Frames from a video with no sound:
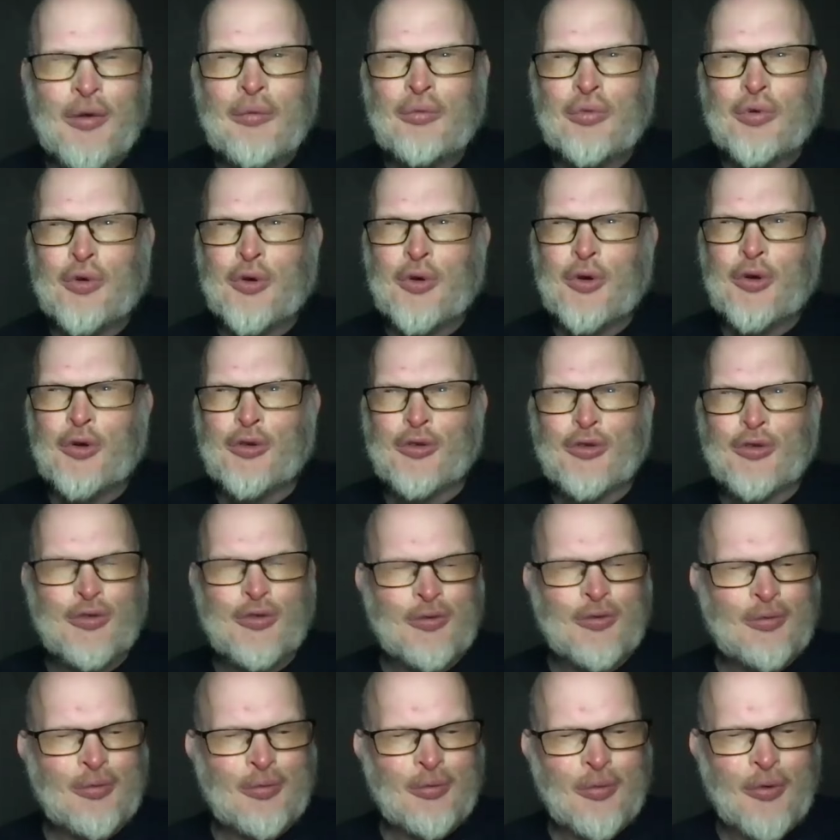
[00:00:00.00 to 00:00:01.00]
improve
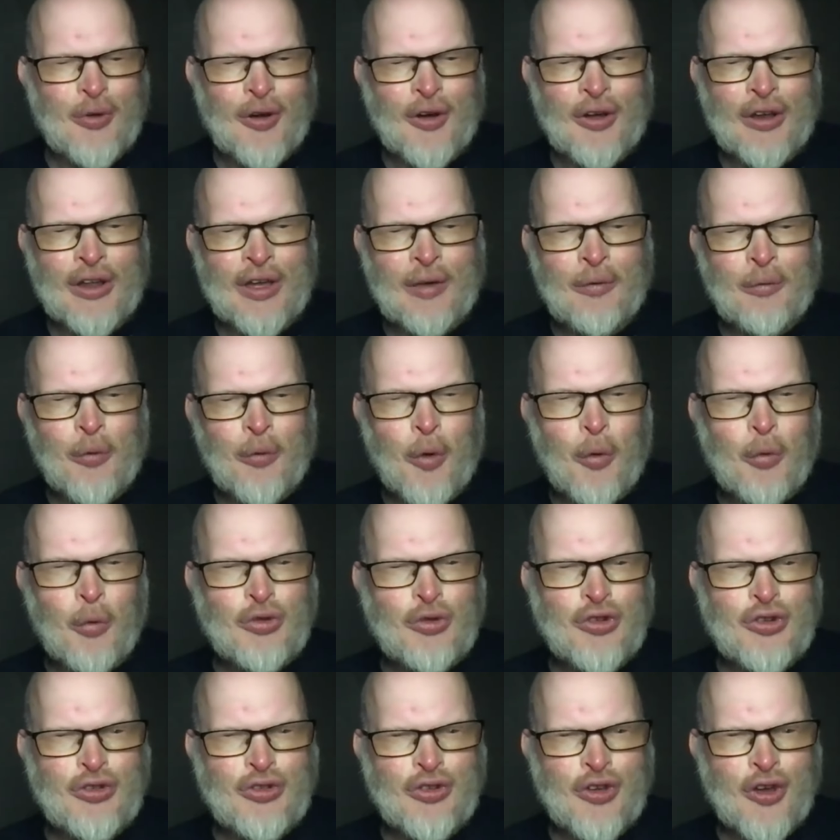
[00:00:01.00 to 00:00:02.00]
on it what would
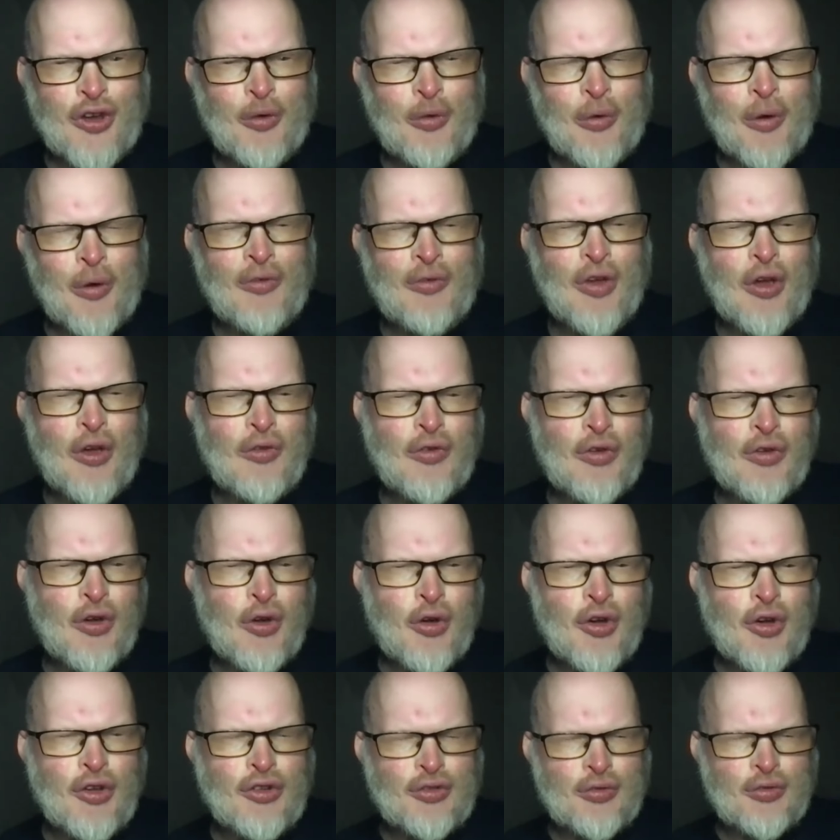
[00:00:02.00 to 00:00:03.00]
you do if you, if you
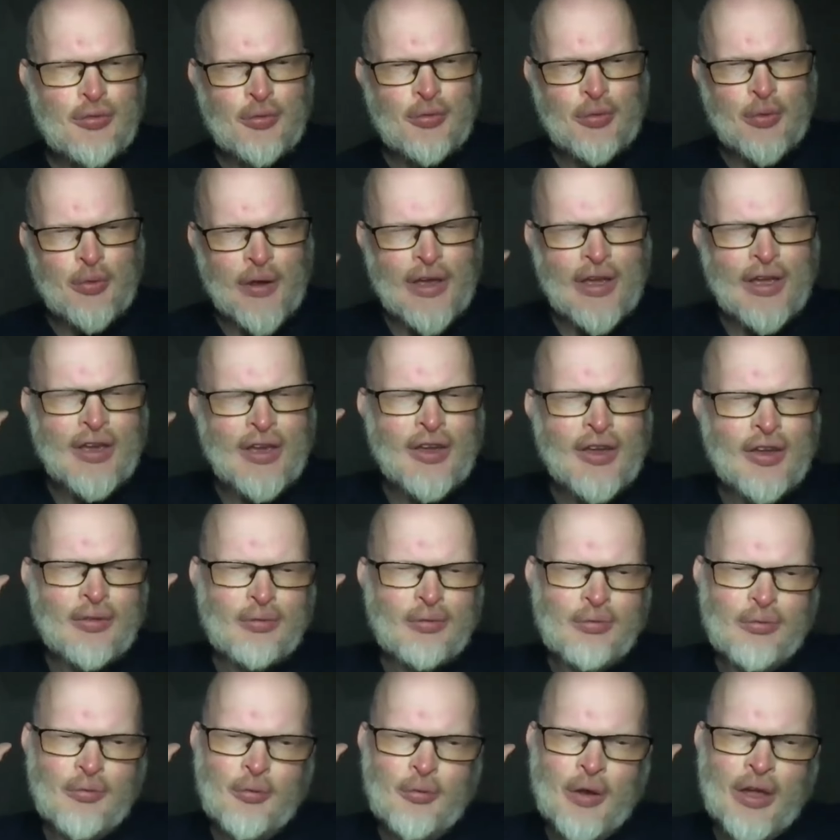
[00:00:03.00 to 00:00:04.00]
could re
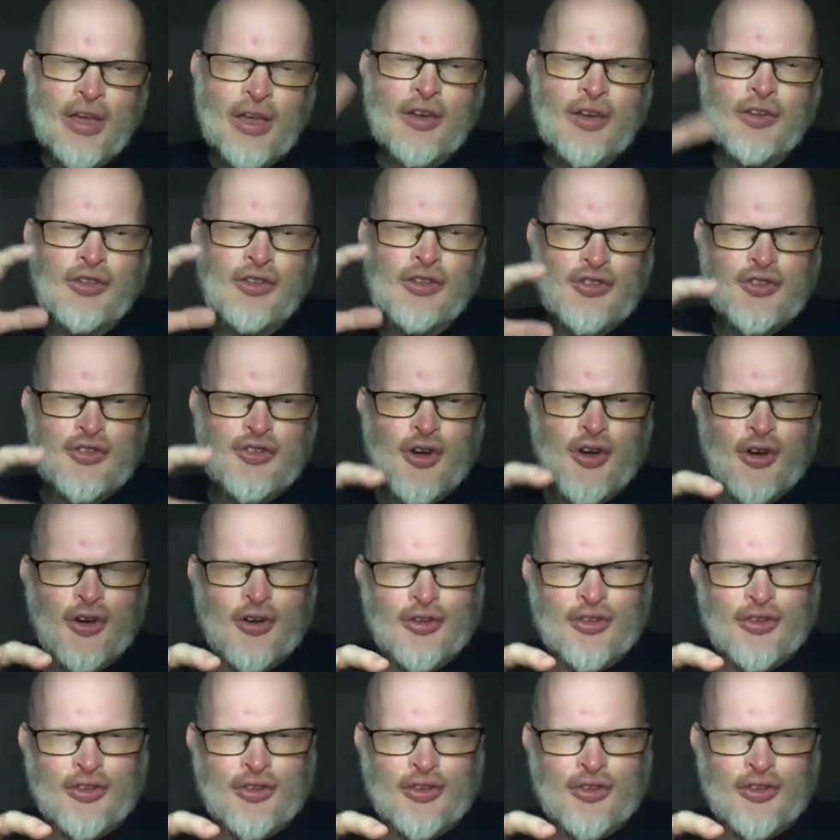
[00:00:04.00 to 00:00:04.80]
reconstruct